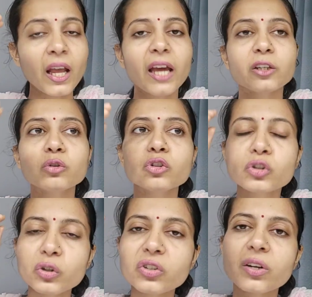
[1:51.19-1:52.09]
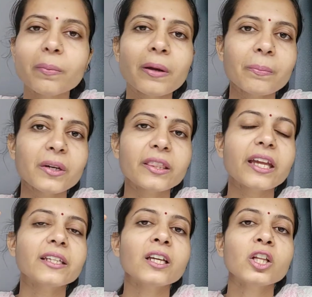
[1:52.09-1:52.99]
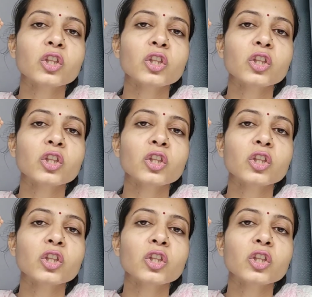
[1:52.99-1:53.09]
And you should remember that